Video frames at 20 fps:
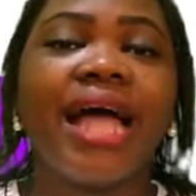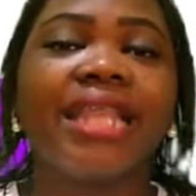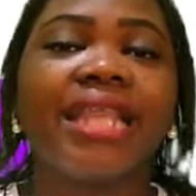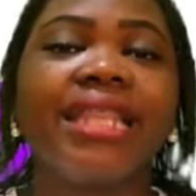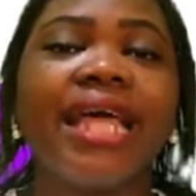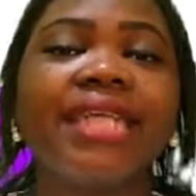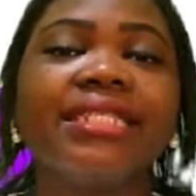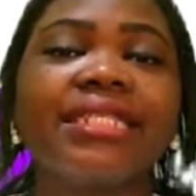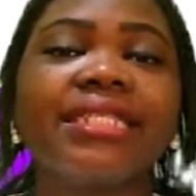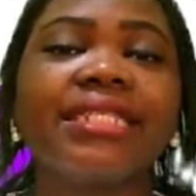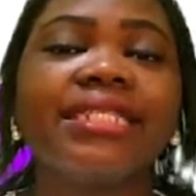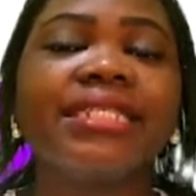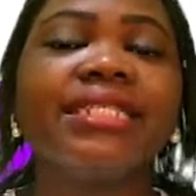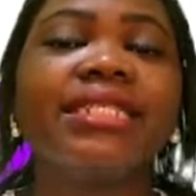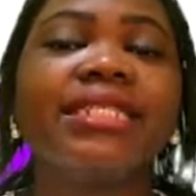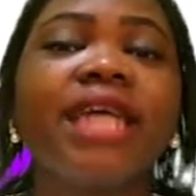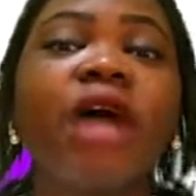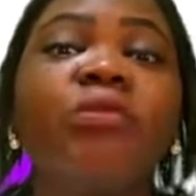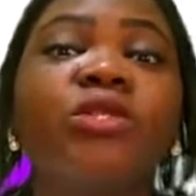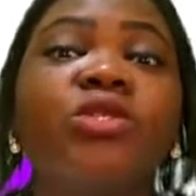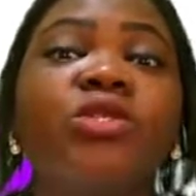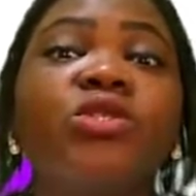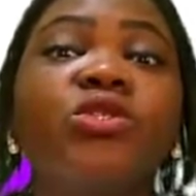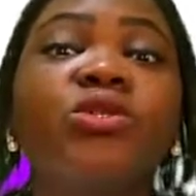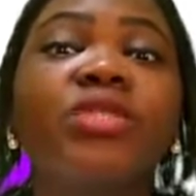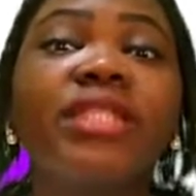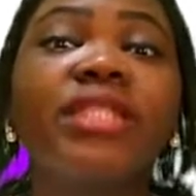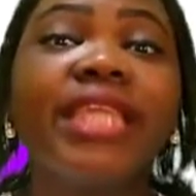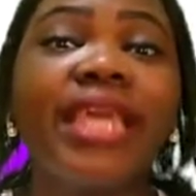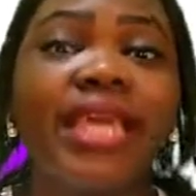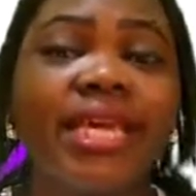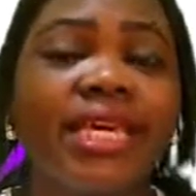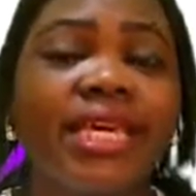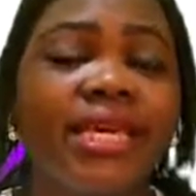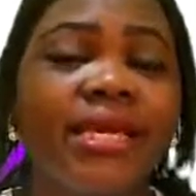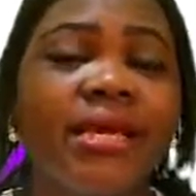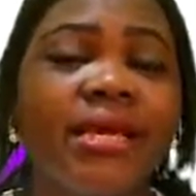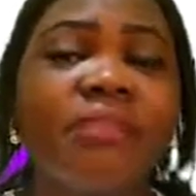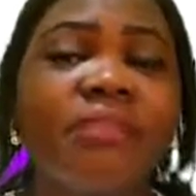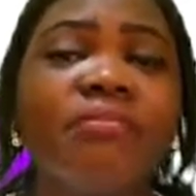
and that is it helps you to think.